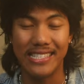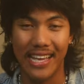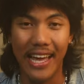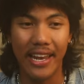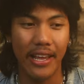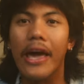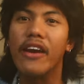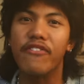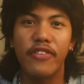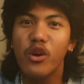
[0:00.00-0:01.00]
said and
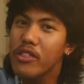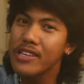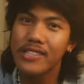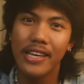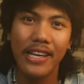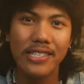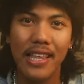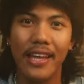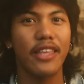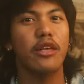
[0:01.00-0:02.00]
a few of these things
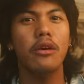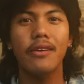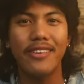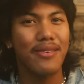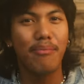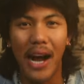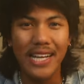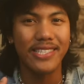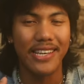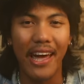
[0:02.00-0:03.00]
like you can
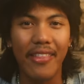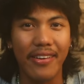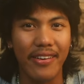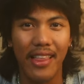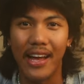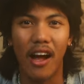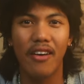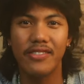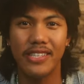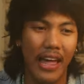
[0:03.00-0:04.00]
combine together like
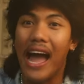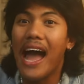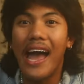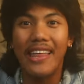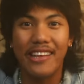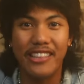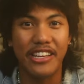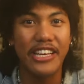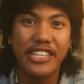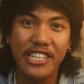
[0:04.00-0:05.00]
obviously the hat and like the
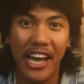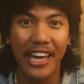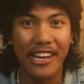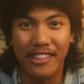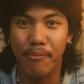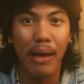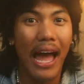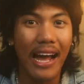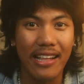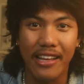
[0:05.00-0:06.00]
keychain and the
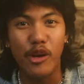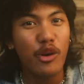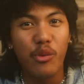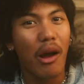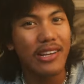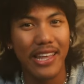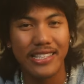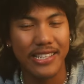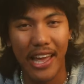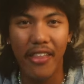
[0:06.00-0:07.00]
bag like you can rock
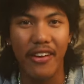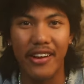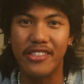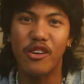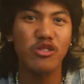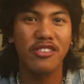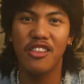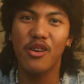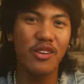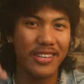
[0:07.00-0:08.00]
that together and those
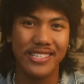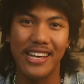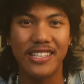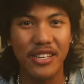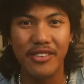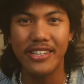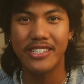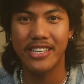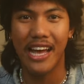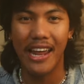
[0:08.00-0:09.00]
little
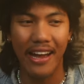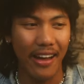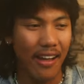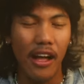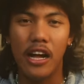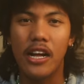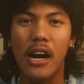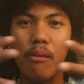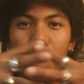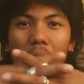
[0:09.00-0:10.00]
accessories just kind of
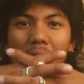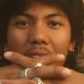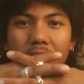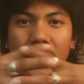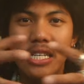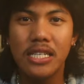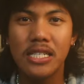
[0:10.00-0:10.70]
combine